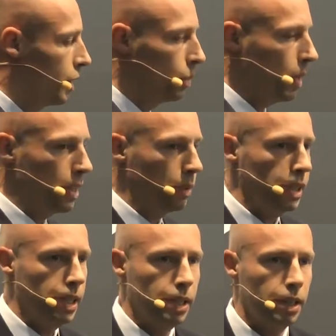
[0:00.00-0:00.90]
So why do
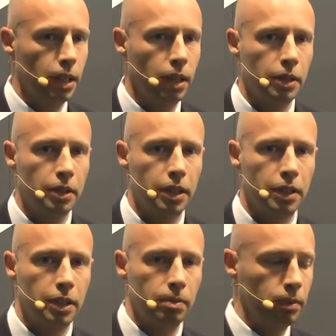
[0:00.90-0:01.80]
we need a closed
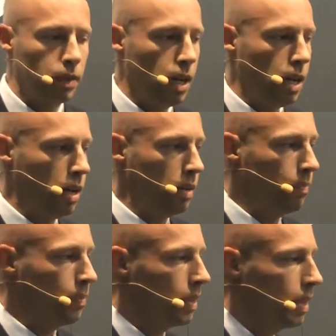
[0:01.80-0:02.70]
system?
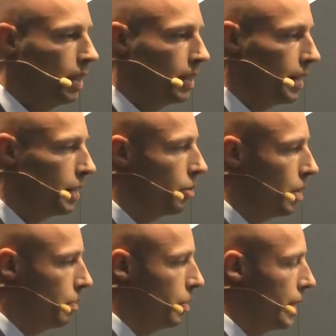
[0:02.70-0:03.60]
There's actually
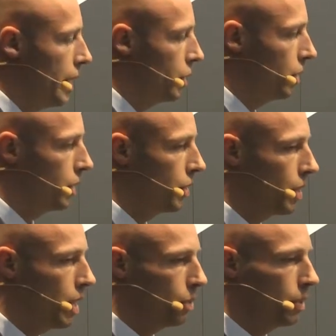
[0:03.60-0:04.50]
potential
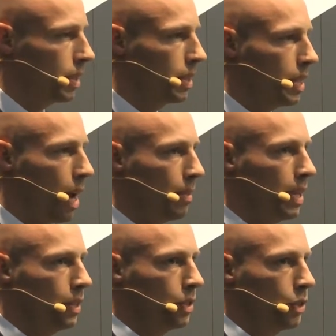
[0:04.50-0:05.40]
concerns with
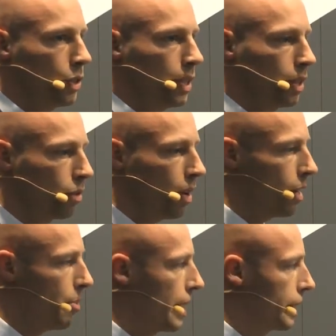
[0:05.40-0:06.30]
contamination during
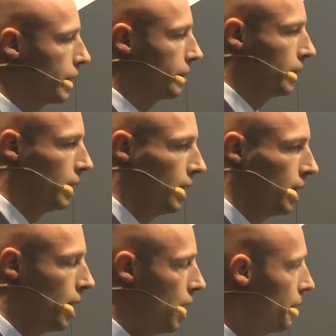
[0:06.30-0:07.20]
cryobanking.
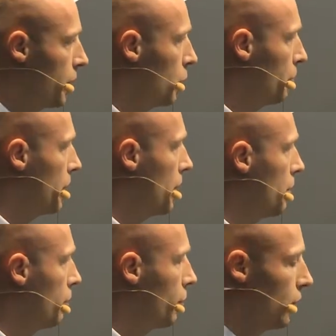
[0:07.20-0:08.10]
This has been
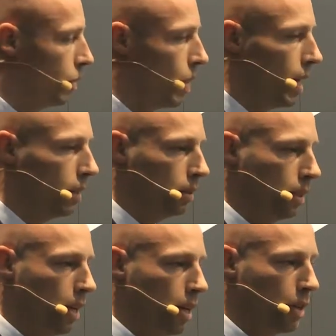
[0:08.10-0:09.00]
known for a while
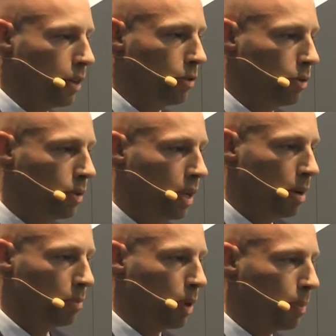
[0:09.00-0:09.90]
through
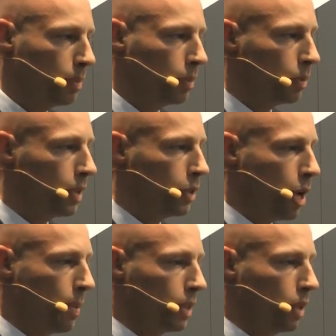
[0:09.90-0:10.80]
problems with
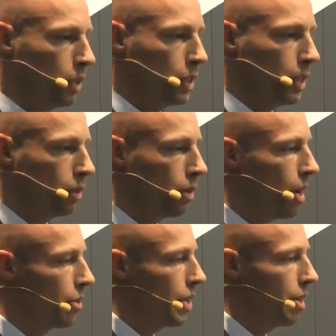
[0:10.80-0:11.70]
dermatology and
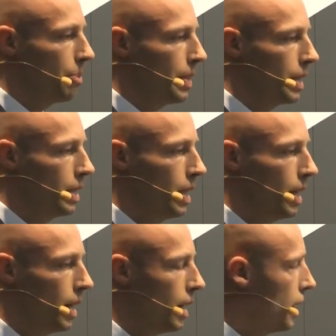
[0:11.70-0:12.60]
cryotherapy,
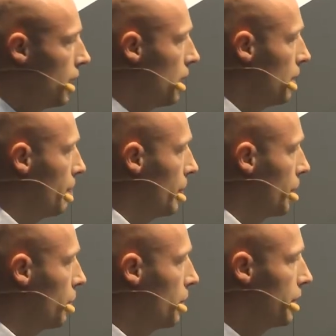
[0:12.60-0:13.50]

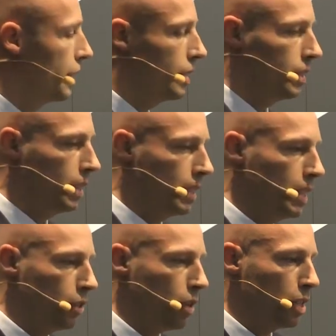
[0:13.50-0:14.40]
through the
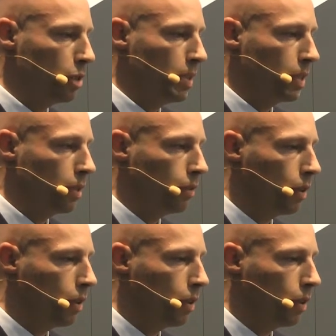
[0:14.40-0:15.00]
disease transmission